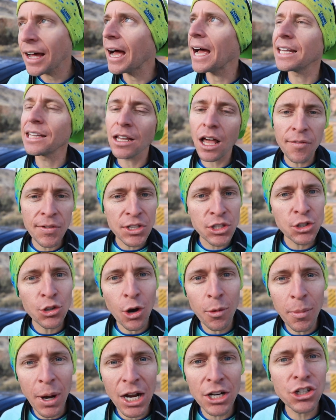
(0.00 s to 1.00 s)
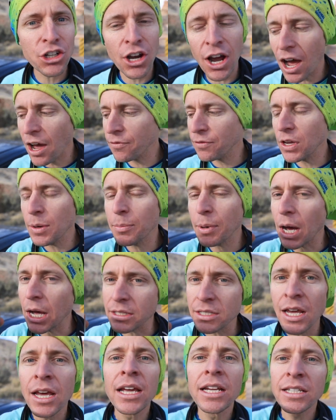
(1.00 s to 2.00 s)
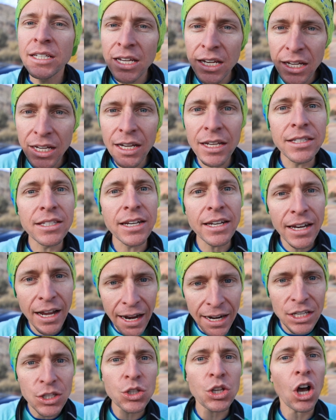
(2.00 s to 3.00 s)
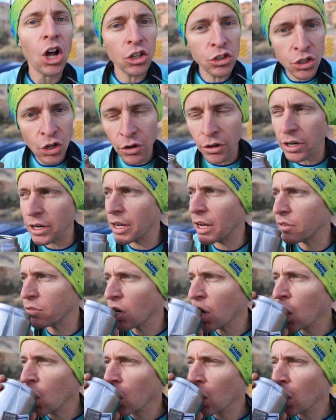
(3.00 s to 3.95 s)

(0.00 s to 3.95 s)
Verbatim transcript: I love it so much, coffee, but tea is a nice alternative,